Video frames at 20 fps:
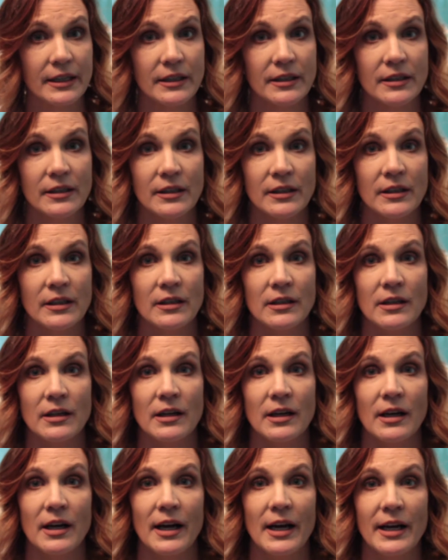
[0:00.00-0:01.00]

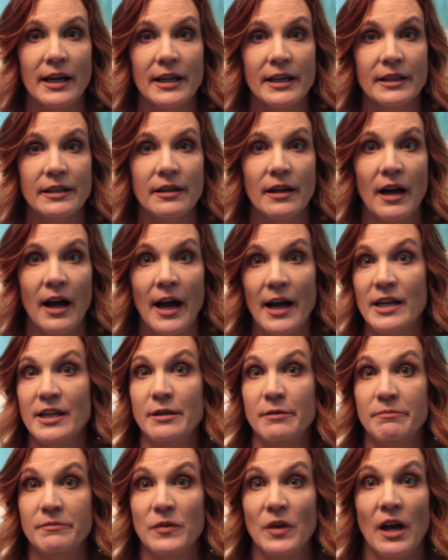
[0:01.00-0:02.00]
And
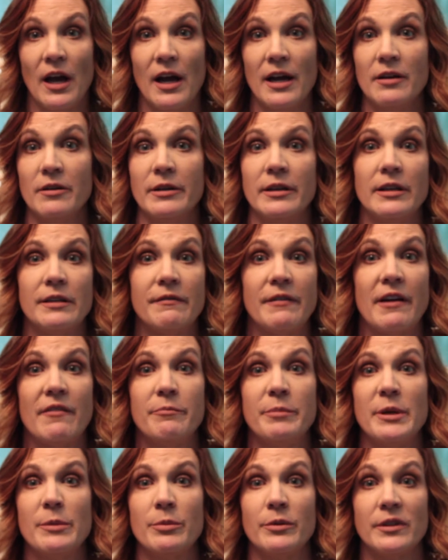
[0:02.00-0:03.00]
I don't even
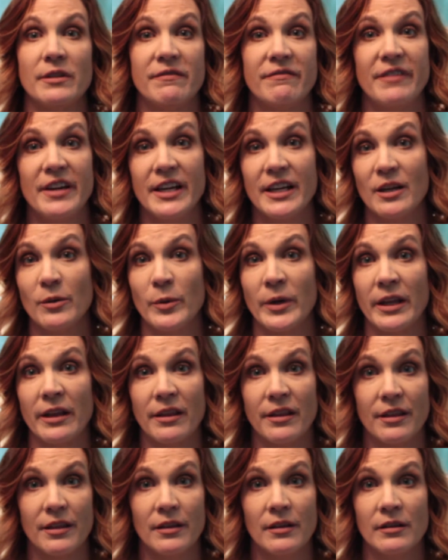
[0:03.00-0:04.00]
have people to fake it
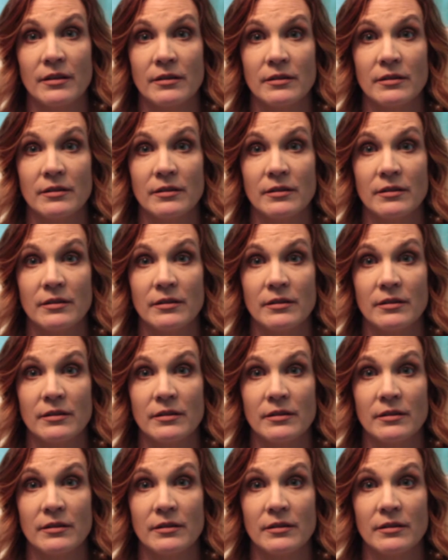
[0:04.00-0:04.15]
with.